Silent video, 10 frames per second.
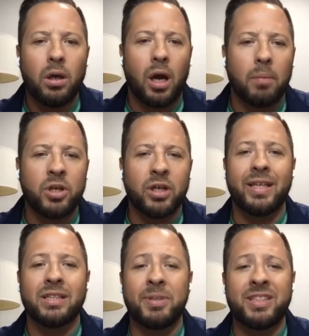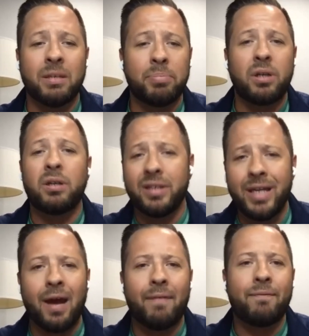um, could things be simpler
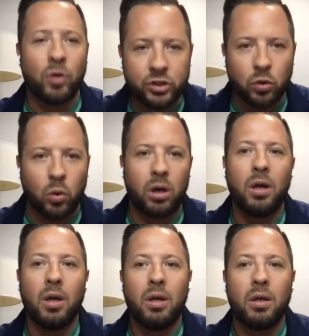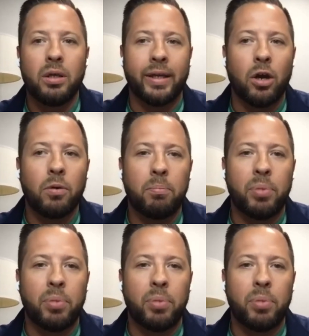yeah for sure you know.